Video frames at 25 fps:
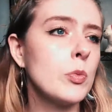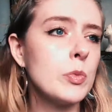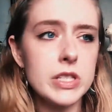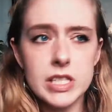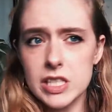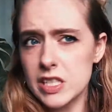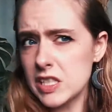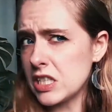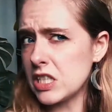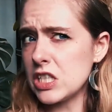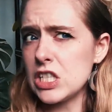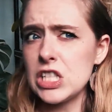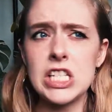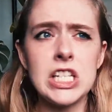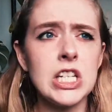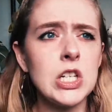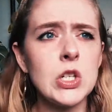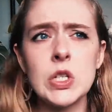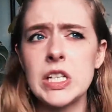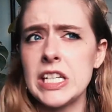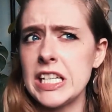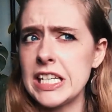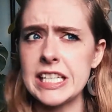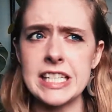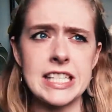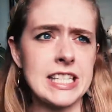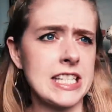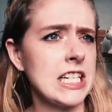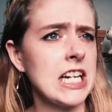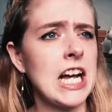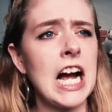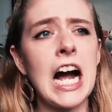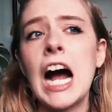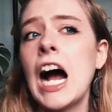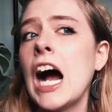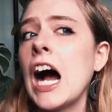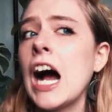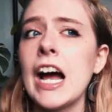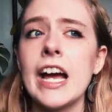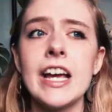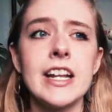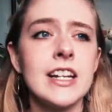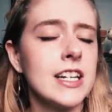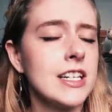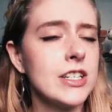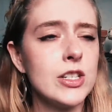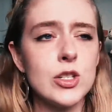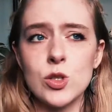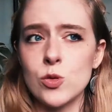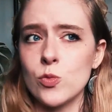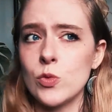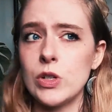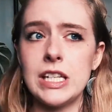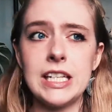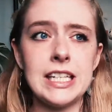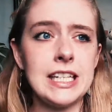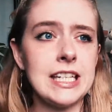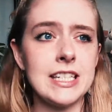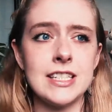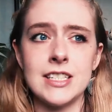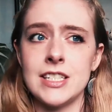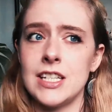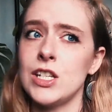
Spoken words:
mysterious and hot and I just want to get